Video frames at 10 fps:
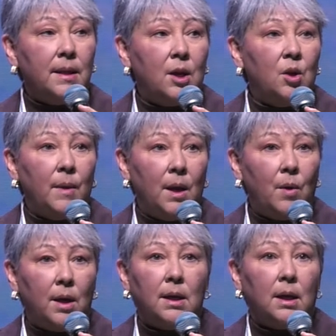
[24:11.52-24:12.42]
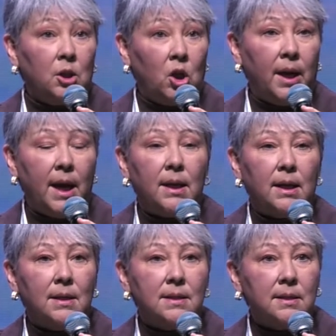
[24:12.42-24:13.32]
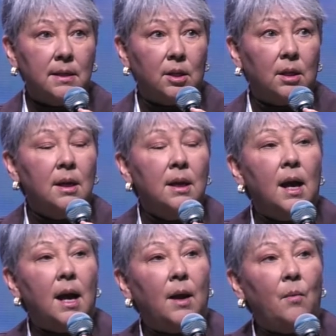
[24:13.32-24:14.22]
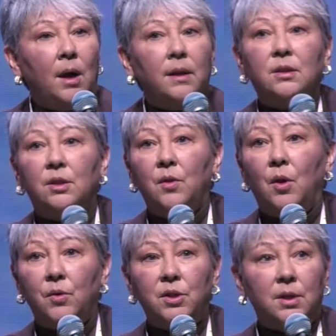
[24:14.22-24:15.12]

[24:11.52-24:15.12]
that you may want to look at and consider. I want to, though,